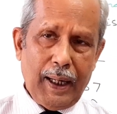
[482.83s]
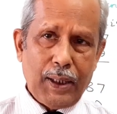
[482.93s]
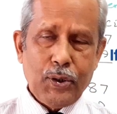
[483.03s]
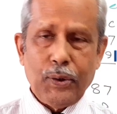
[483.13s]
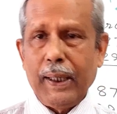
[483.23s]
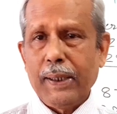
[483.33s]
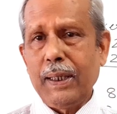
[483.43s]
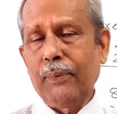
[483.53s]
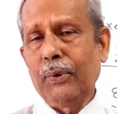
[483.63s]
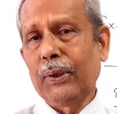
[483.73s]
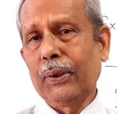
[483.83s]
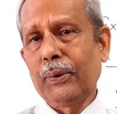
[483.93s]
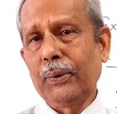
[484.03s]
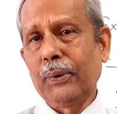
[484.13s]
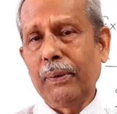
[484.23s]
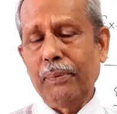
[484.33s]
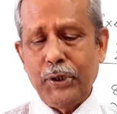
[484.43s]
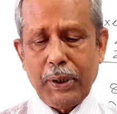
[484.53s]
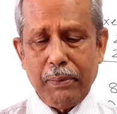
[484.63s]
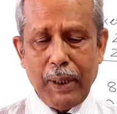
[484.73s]
And so next time we are going to do
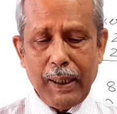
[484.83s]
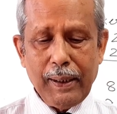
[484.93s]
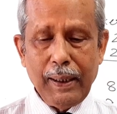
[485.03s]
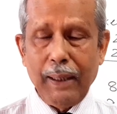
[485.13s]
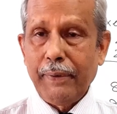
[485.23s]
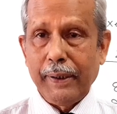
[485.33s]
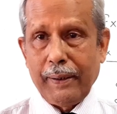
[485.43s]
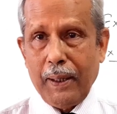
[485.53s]
division by 11.